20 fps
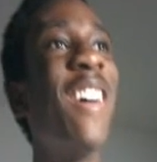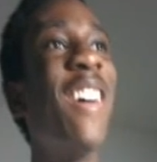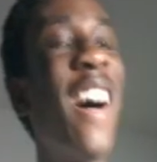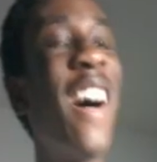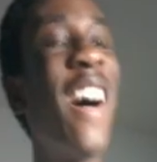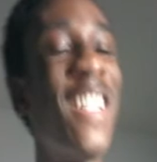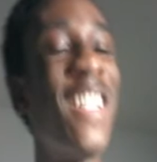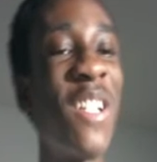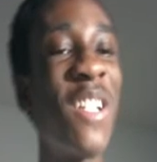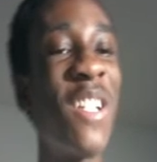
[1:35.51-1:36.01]

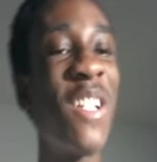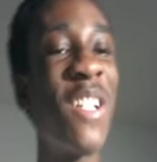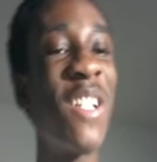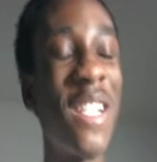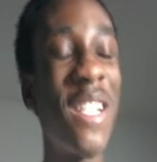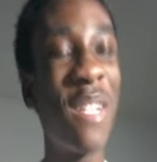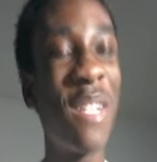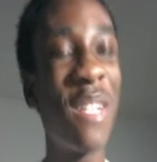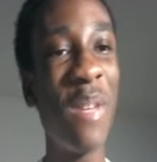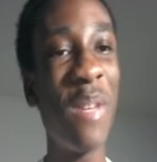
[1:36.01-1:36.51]
Guys, that'll
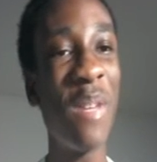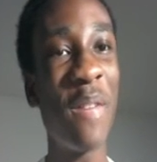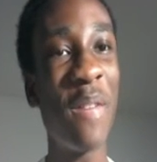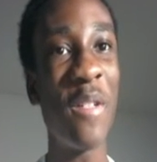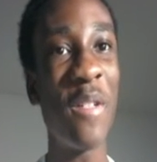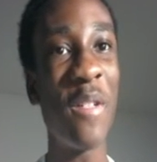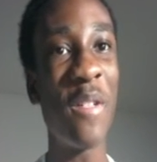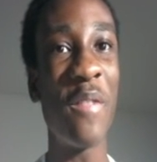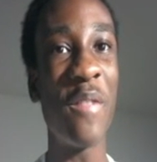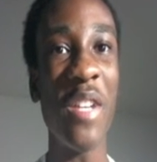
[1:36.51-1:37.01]
basically be
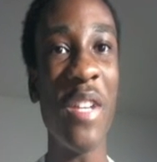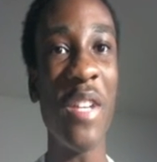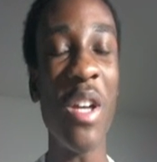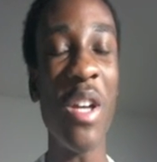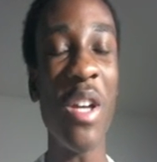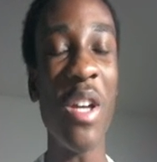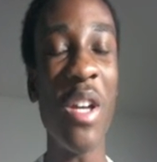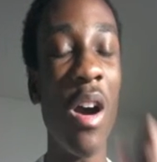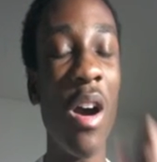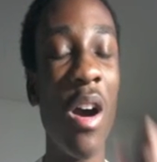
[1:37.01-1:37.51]
it for this
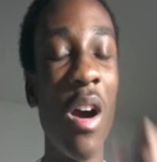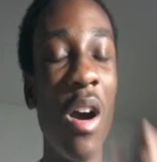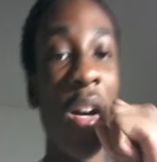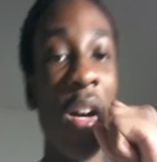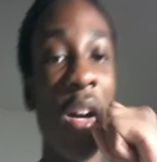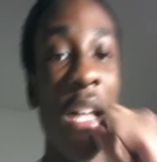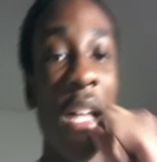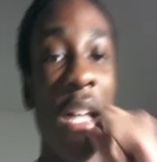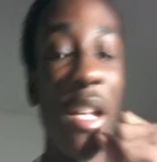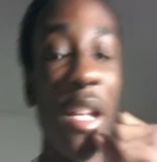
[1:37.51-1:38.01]
video.
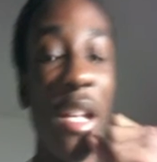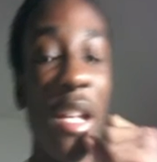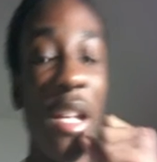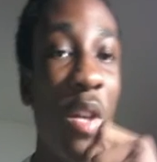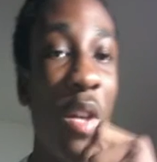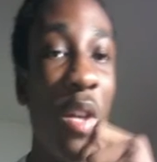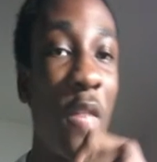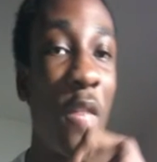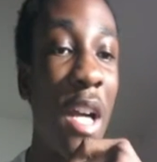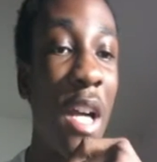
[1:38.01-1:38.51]
Uh, let
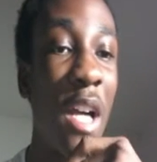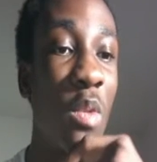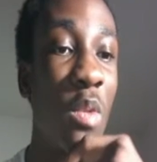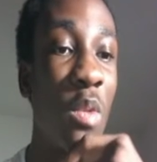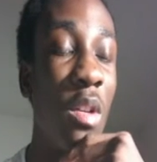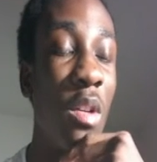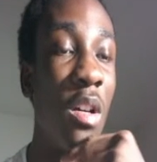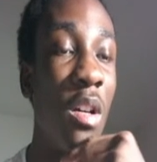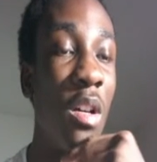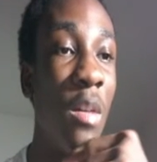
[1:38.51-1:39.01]
me know if you
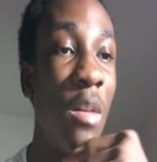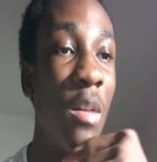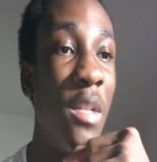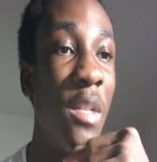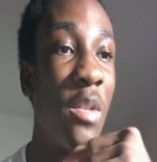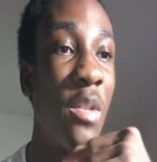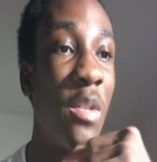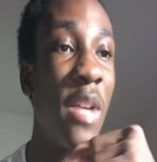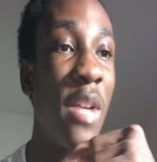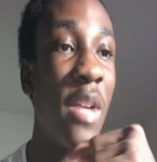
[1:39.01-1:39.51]
guys want uh,
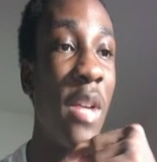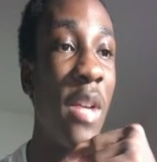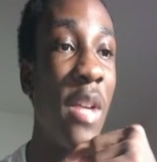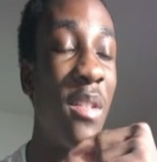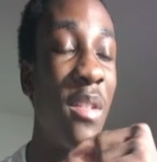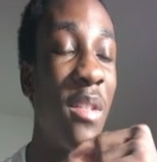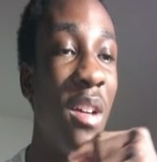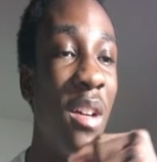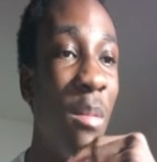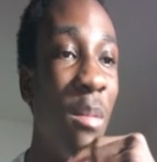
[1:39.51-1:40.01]
me to
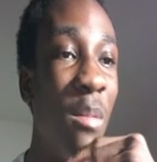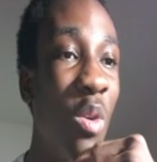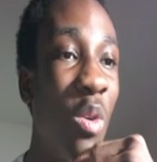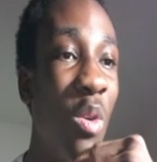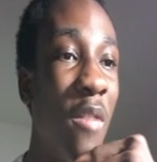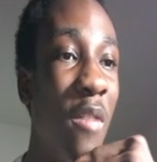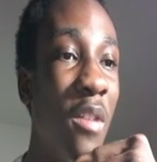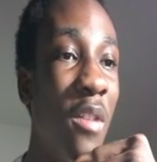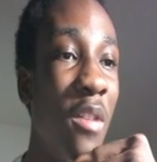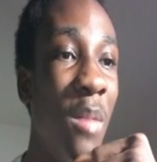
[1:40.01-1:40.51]
react to uh,
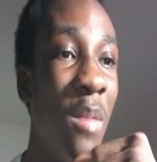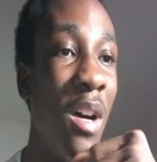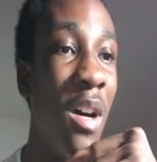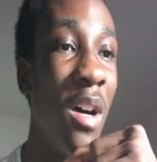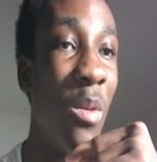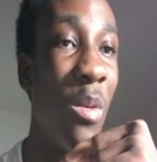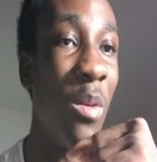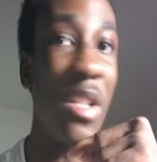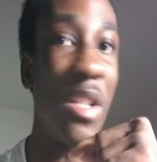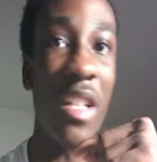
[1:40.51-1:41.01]
more of him.
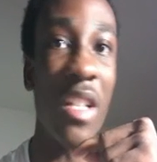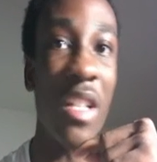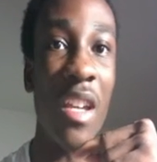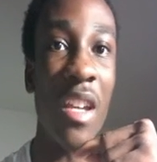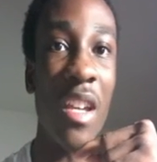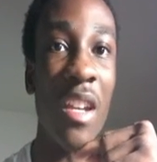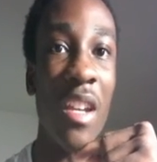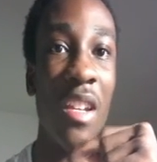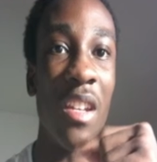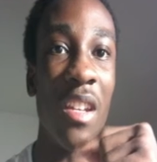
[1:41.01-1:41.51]
Uh, once
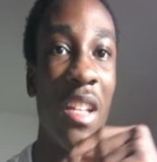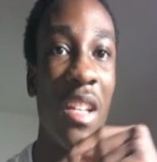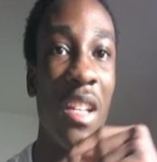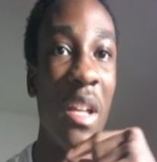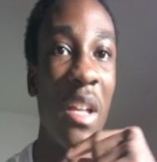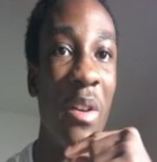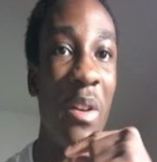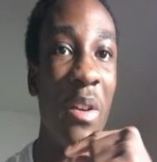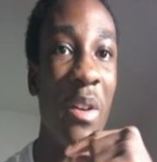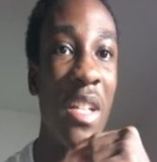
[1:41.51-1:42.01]
again,
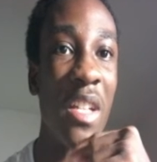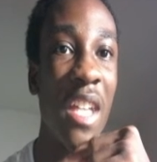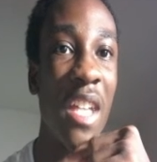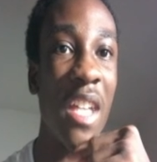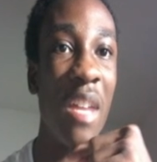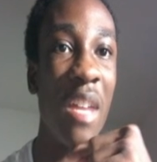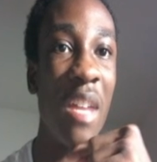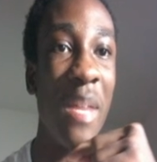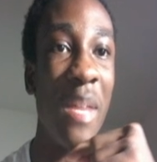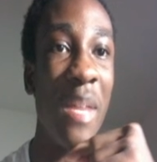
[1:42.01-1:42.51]
Delirious
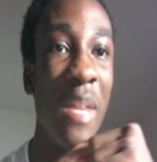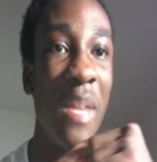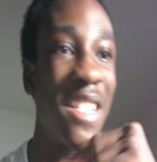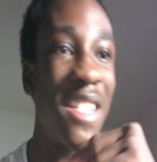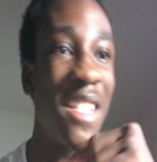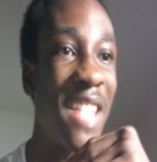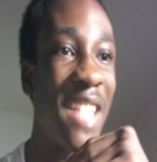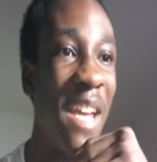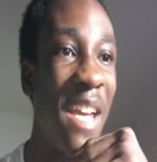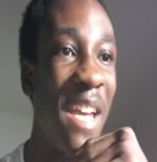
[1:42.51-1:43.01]

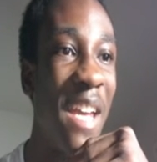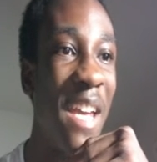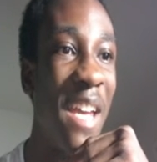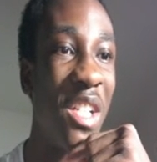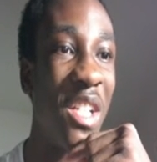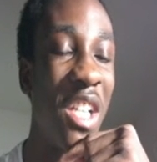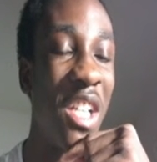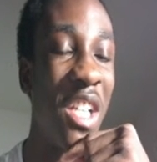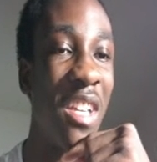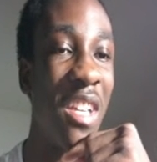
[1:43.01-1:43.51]
Animated, Save
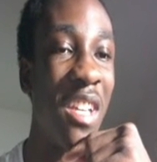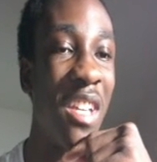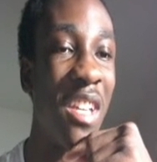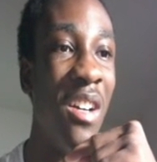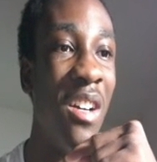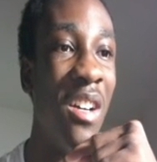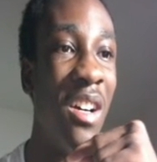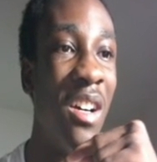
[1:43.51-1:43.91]
the Chicken.